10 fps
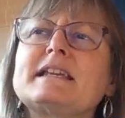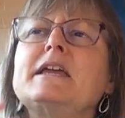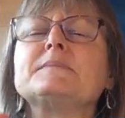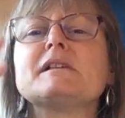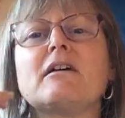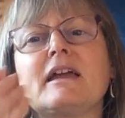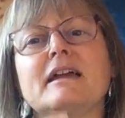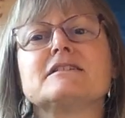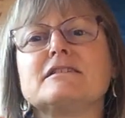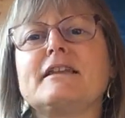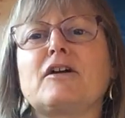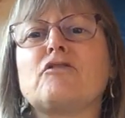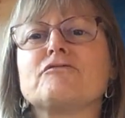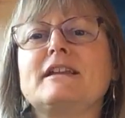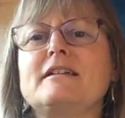to keep sucking until they
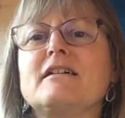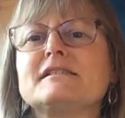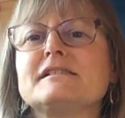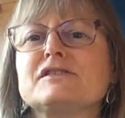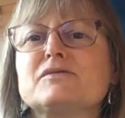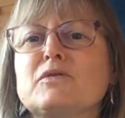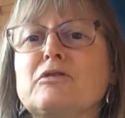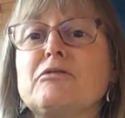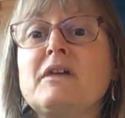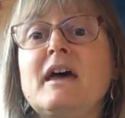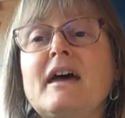got really nice and smooth.